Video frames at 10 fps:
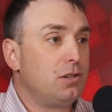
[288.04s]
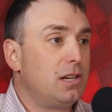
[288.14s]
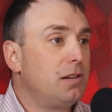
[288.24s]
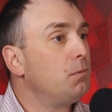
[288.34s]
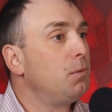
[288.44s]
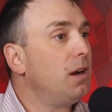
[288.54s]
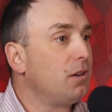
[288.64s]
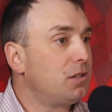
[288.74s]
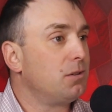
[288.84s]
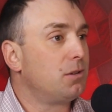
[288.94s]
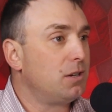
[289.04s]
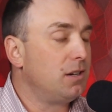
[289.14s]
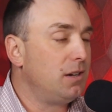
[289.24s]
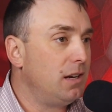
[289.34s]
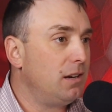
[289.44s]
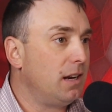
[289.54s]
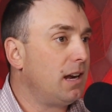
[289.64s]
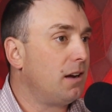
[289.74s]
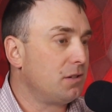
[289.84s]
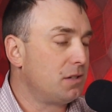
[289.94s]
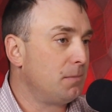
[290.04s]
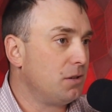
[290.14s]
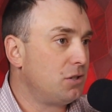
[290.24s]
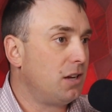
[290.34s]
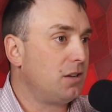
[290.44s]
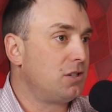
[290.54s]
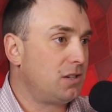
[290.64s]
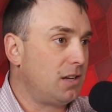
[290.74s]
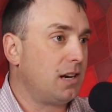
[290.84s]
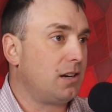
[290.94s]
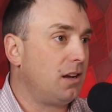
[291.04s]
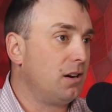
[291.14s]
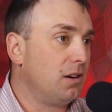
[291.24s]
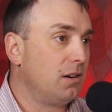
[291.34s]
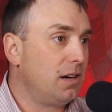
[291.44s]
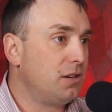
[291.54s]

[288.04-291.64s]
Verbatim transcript: you said we also could encounter some other challenges like mm -hmm. color